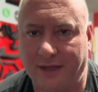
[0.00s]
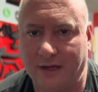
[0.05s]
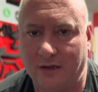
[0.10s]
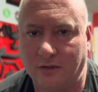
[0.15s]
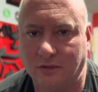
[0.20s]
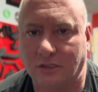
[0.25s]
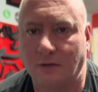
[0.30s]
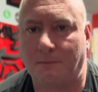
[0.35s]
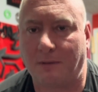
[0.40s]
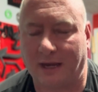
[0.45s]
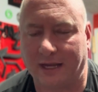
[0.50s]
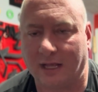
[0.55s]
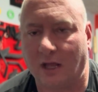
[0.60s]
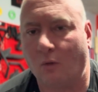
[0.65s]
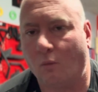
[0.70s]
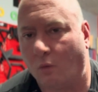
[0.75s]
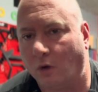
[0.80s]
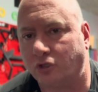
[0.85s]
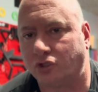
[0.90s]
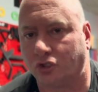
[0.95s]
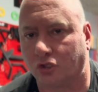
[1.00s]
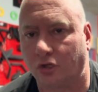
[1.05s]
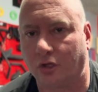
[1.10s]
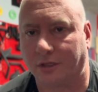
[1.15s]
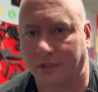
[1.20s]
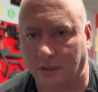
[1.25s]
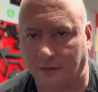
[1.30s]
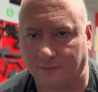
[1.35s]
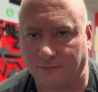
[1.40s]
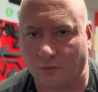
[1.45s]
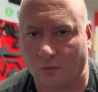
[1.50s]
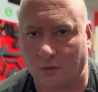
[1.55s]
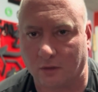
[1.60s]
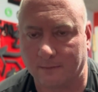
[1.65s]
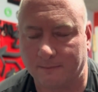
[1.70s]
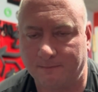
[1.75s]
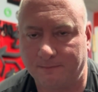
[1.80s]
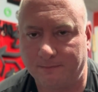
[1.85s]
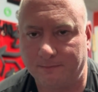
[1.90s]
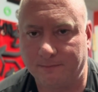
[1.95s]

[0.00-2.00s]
there, depending on what you're looking for.